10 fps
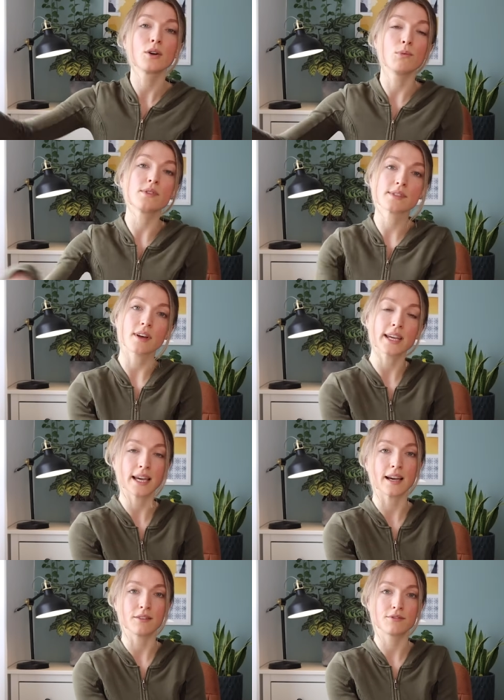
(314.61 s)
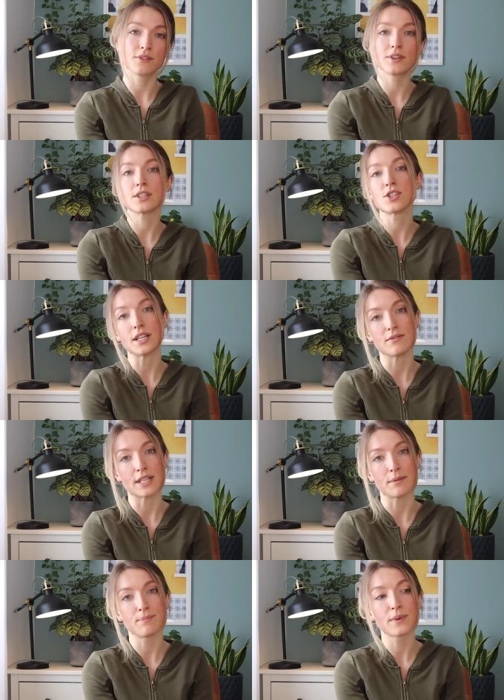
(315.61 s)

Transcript: once I have achieved it.